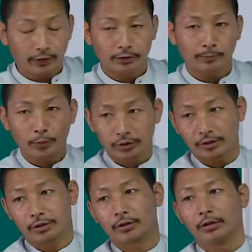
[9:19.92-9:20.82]
father
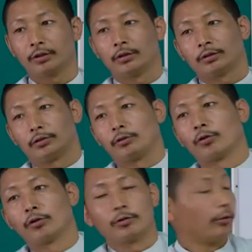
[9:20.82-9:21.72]
possesses,
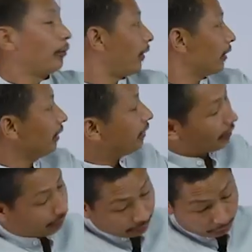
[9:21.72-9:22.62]
your, your father
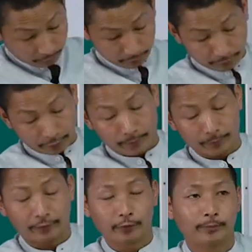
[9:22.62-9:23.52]
inherits
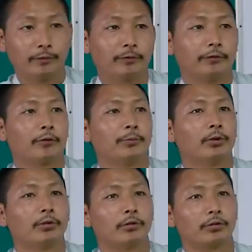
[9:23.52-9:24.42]
from, from, from
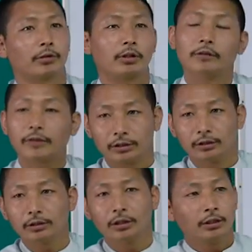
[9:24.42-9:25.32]
your
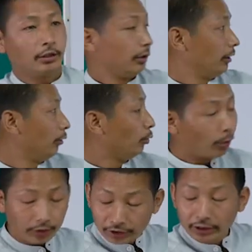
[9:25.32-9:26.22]
grandfather,
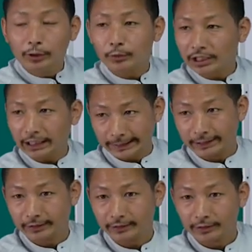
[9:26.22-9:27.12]
you are still using
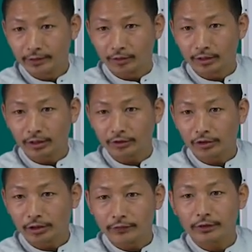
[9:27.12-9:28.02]
it or not.
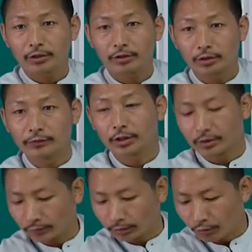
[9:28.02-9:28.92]
It's giving us
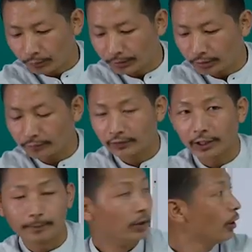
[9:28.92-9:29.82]
services for a long period of
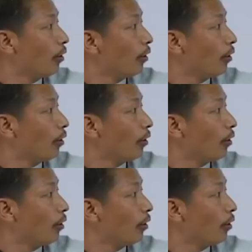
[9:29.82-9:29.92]
time.